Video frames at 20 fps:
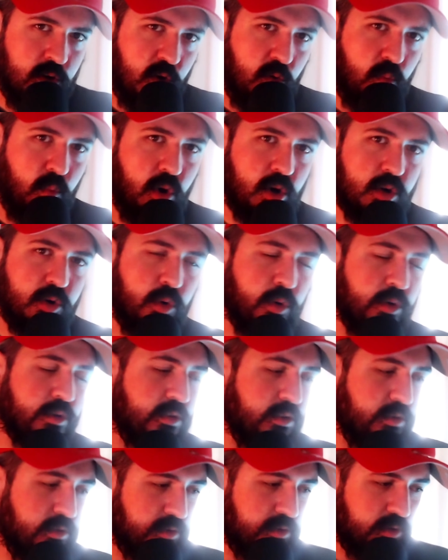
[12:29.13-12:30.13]
what
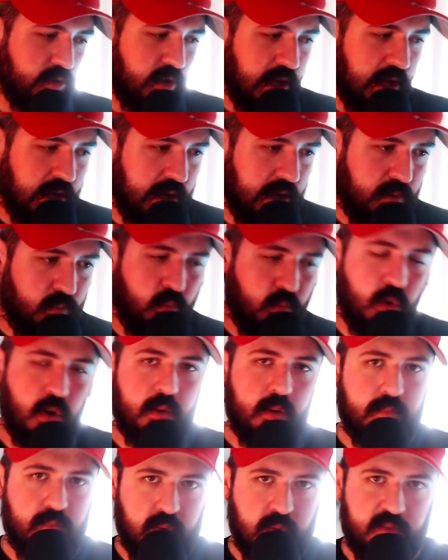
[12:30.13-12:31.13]
courses,
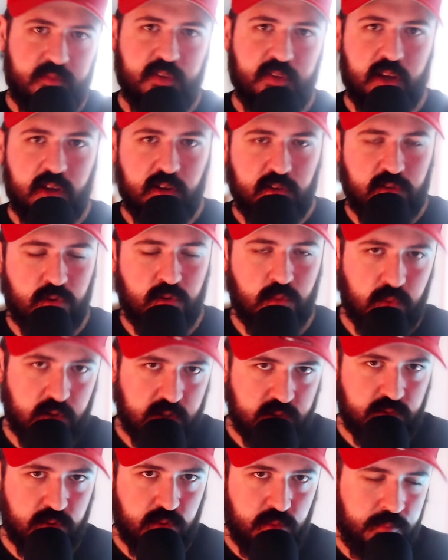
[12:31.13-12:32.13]
what videos you want
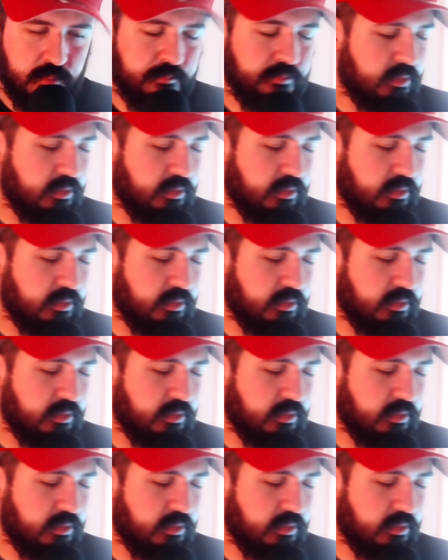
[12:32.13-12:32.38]
to do,